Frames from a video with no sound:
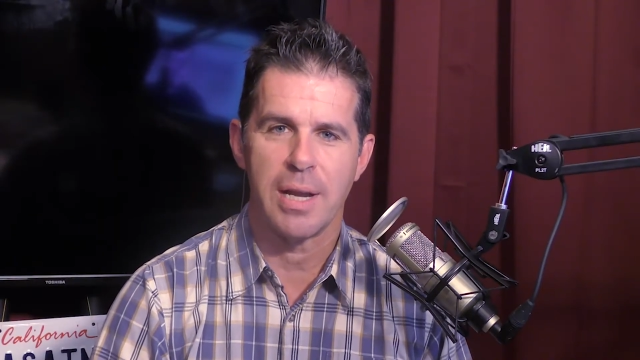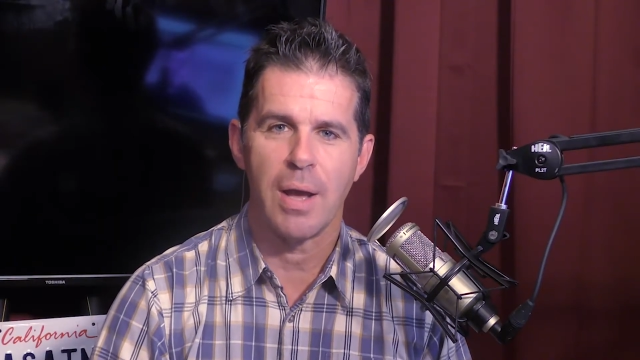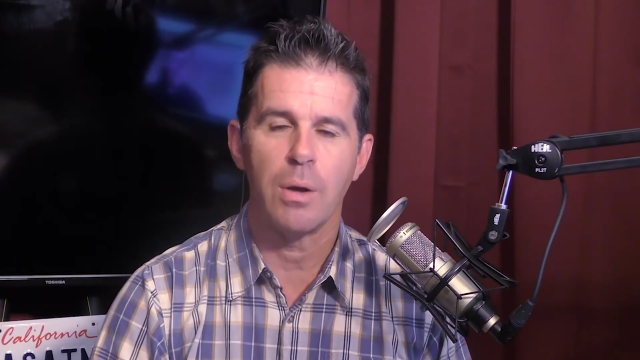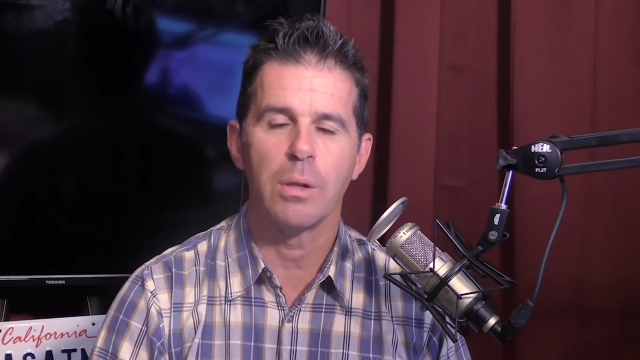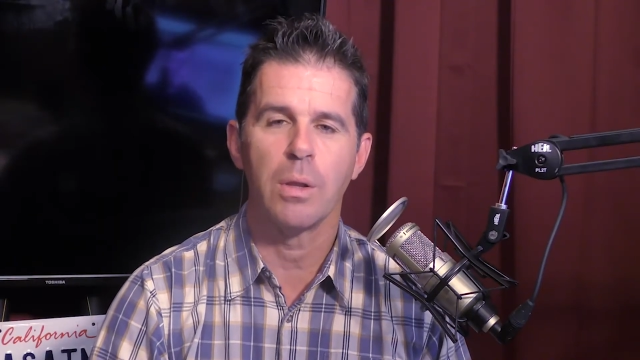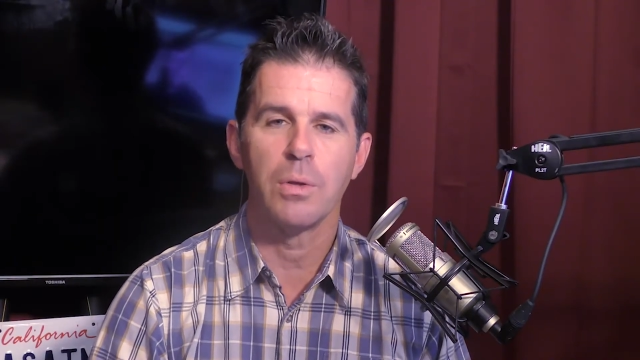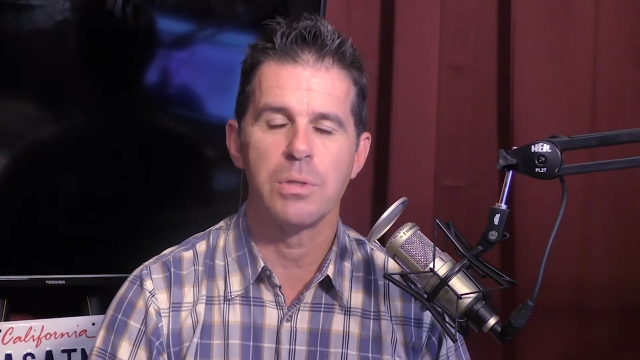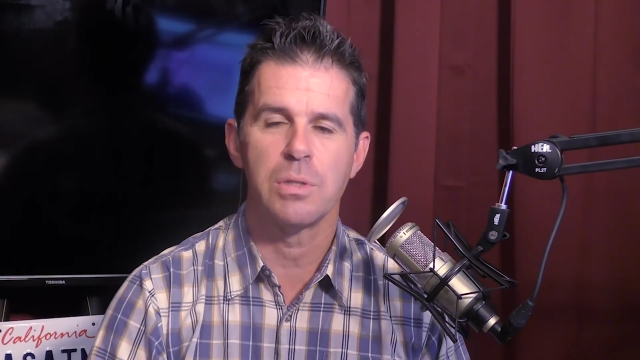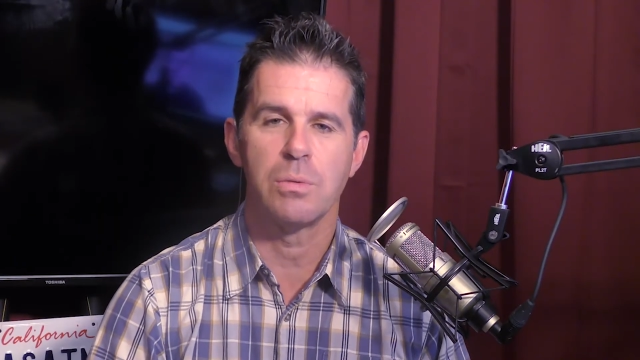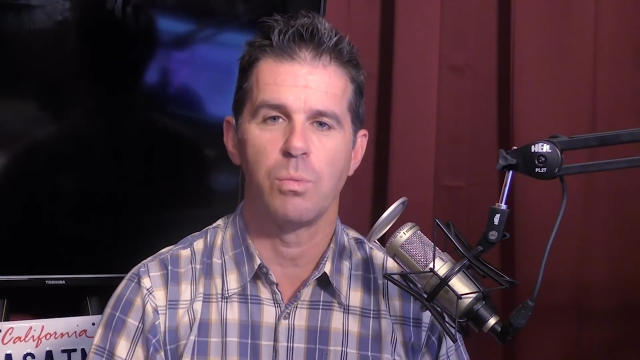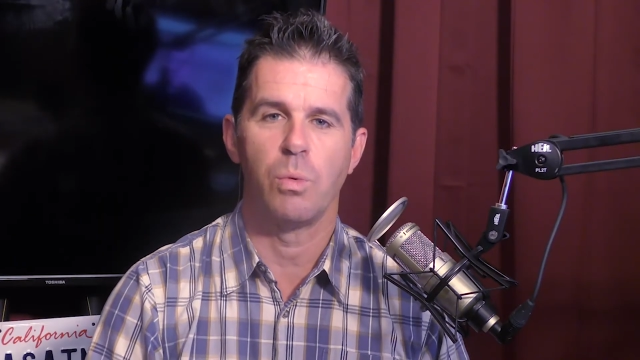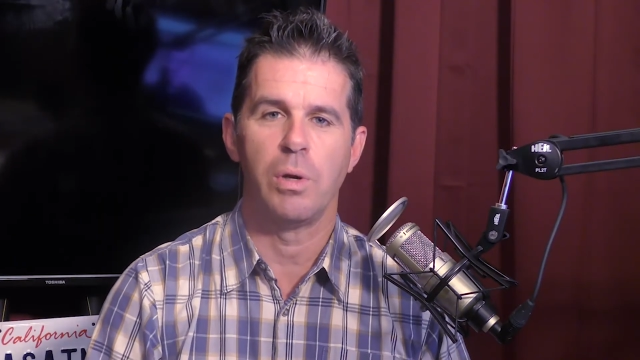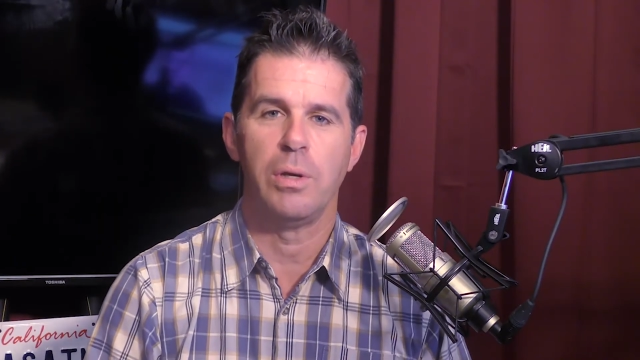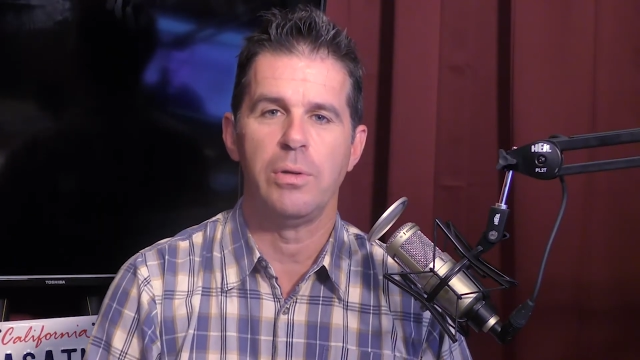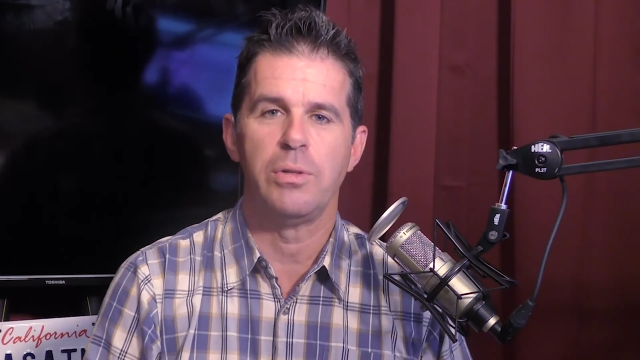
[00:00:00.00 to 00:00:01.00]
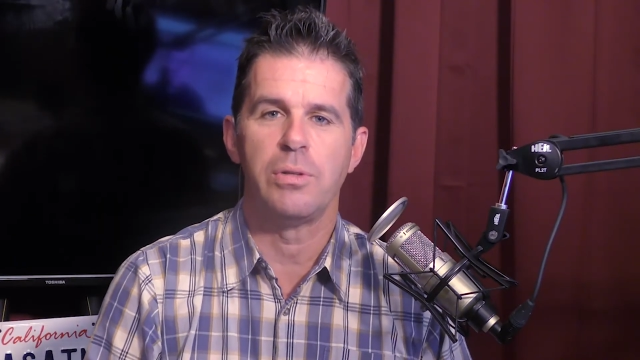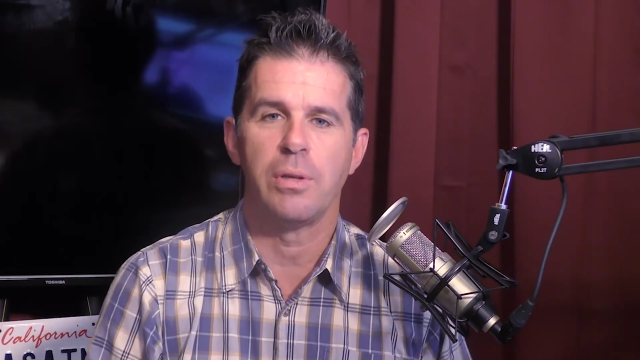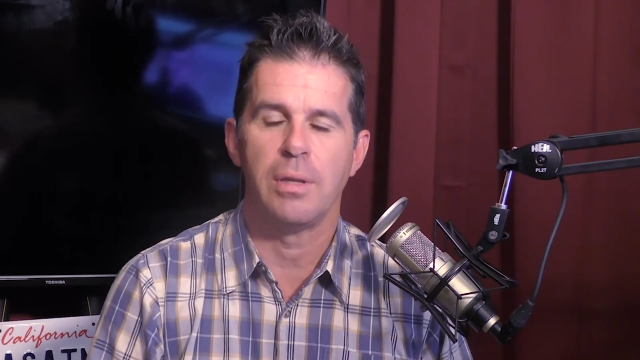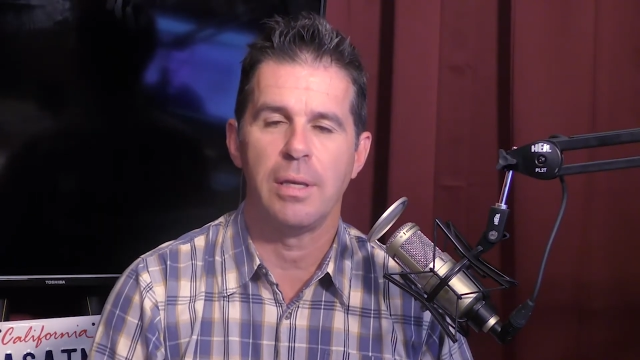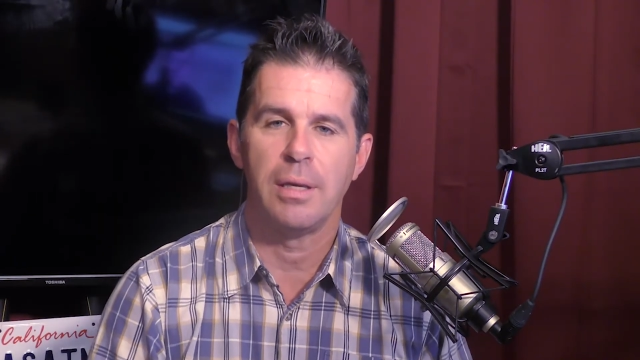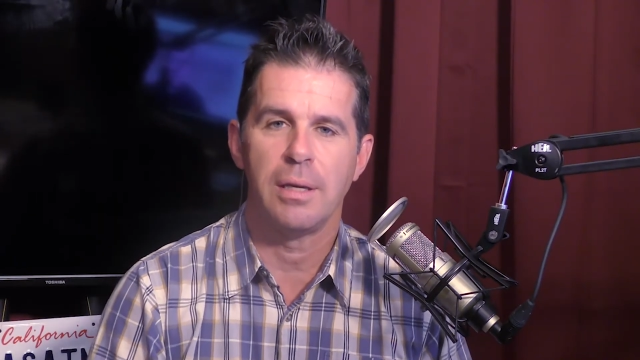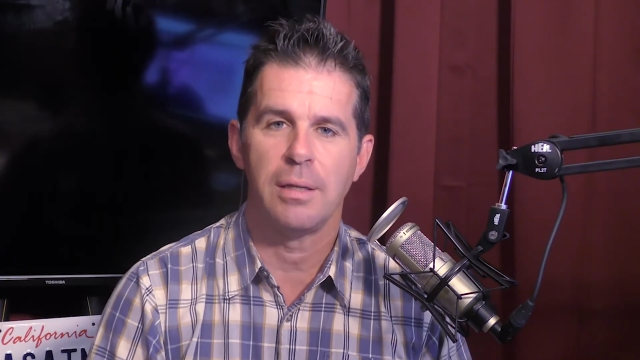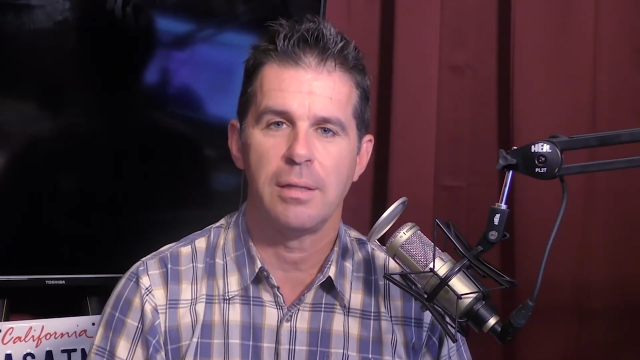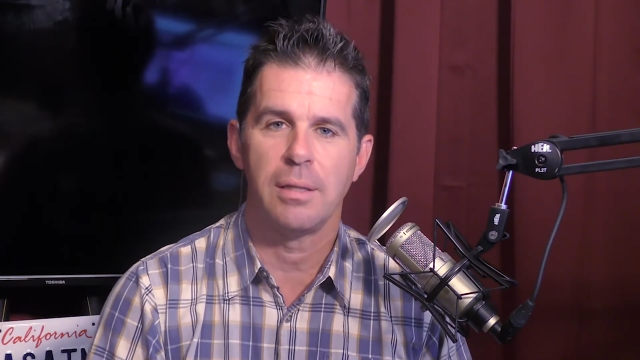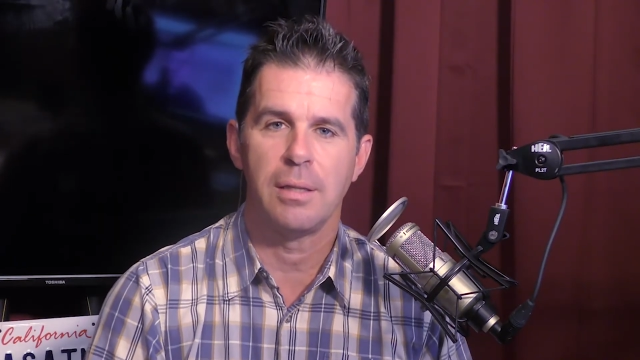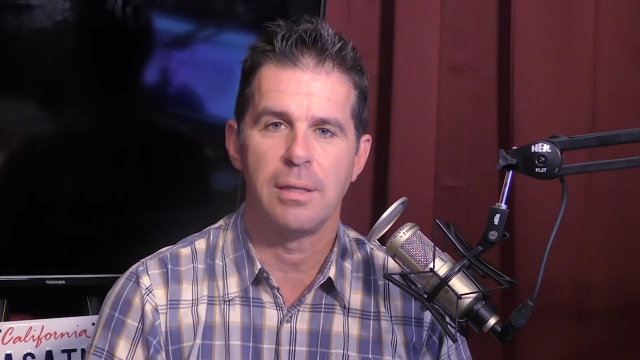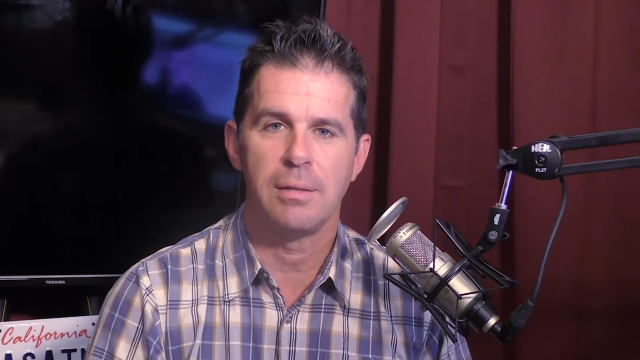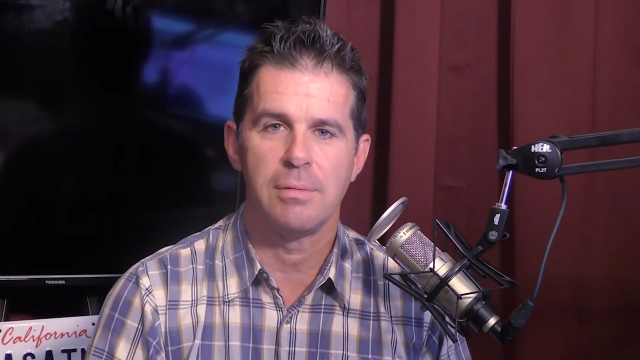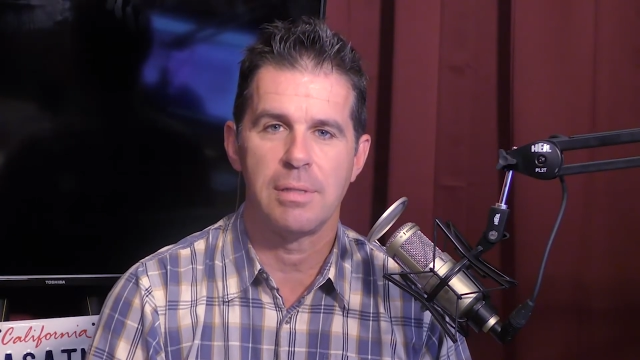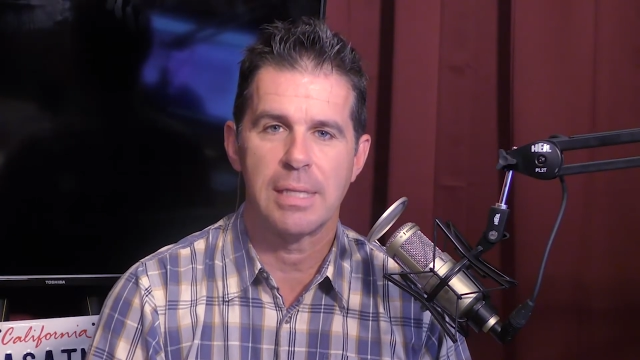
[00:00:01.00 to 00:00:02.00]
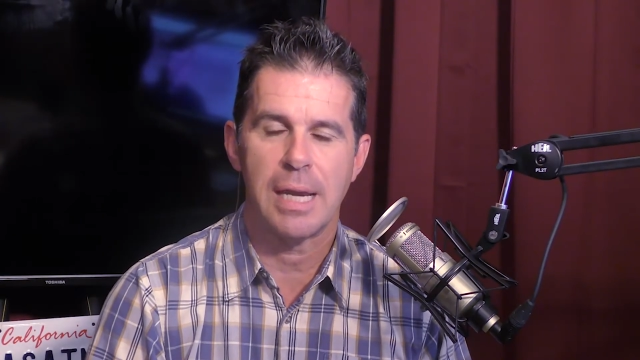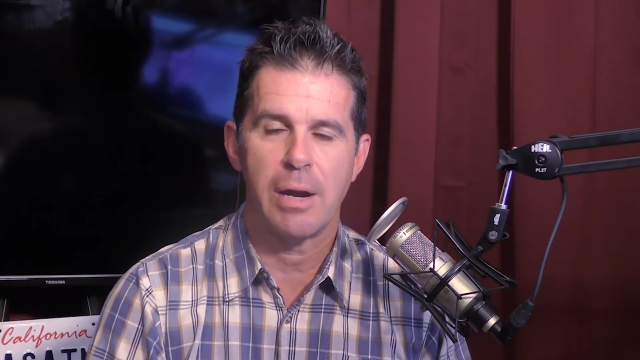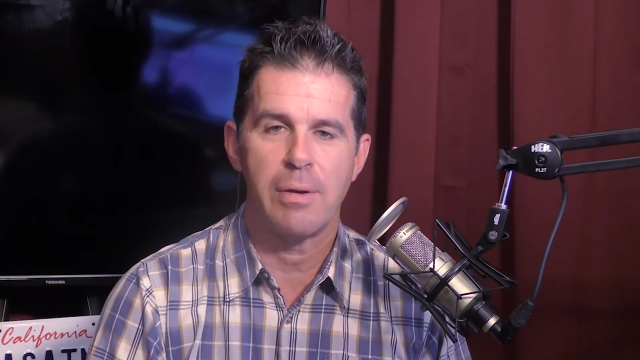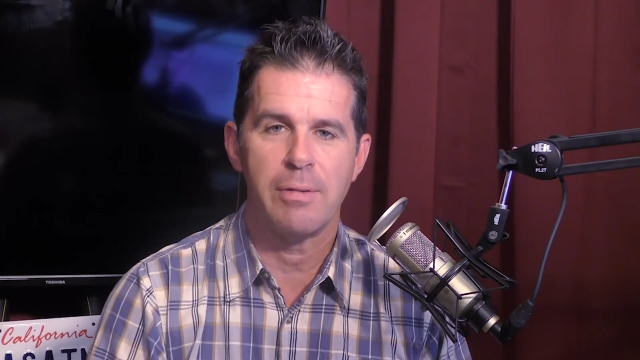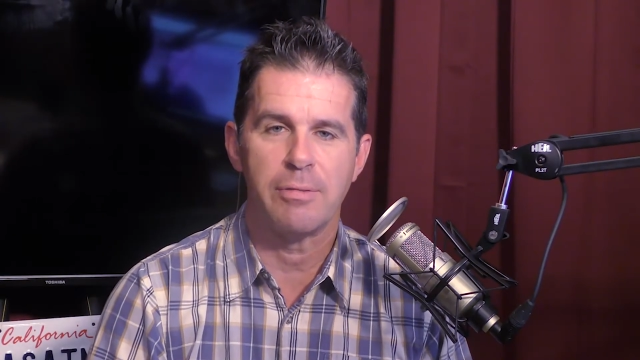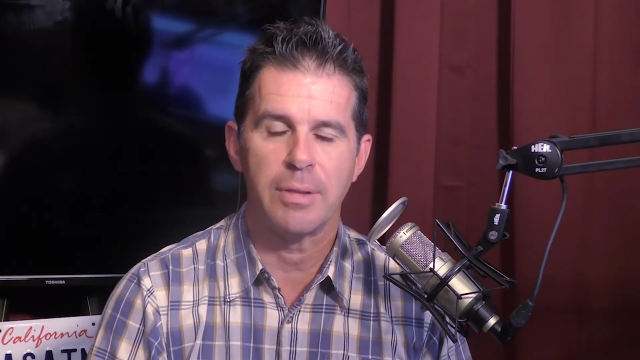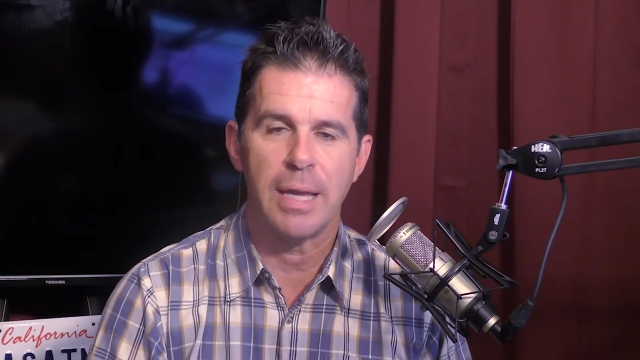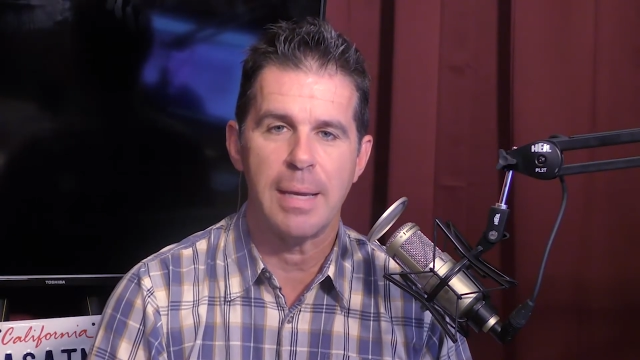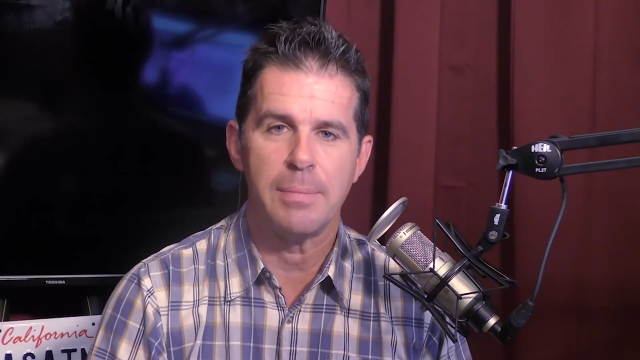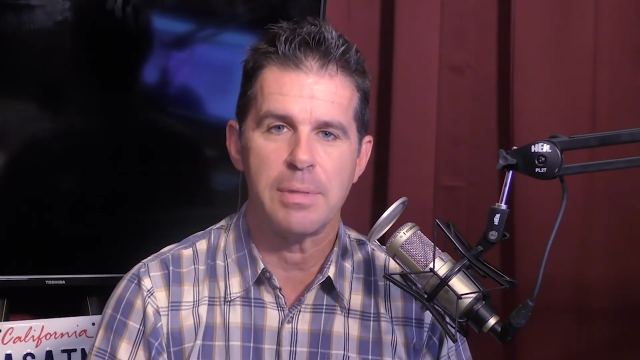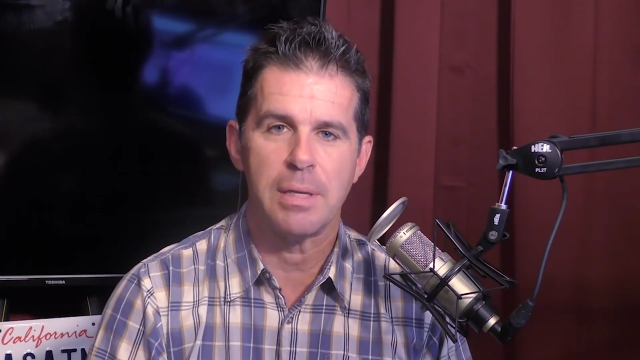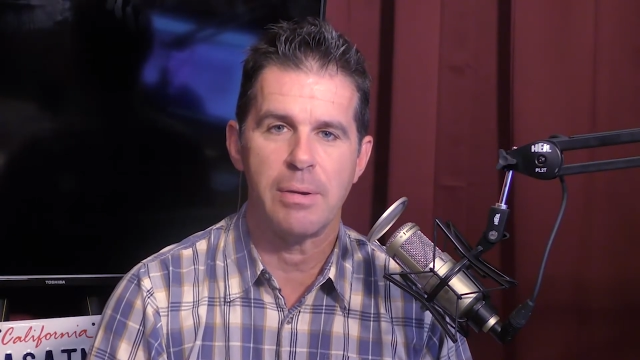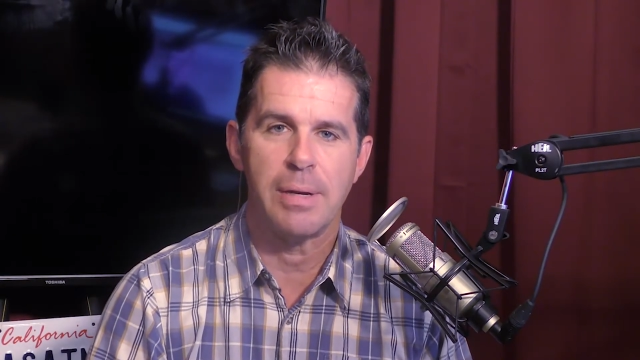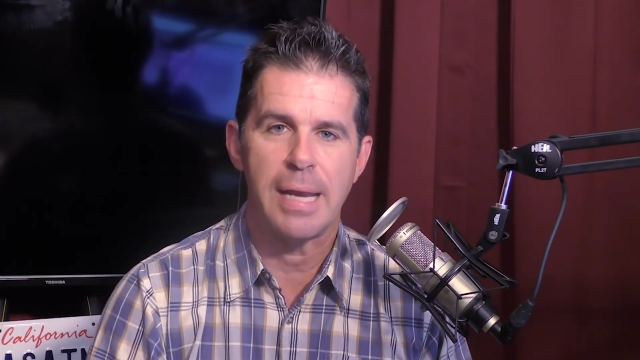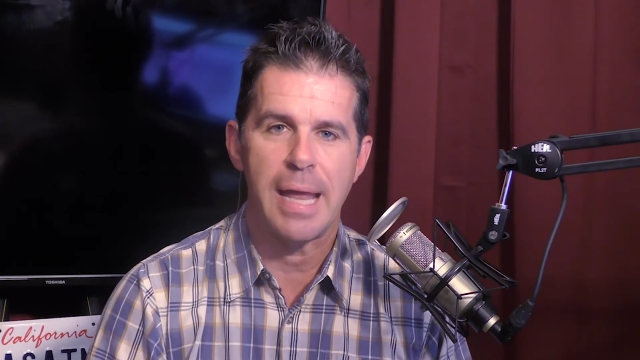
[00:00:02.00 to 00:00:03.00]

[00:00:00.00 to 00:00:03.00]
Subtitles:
How close were you to the scary flames there in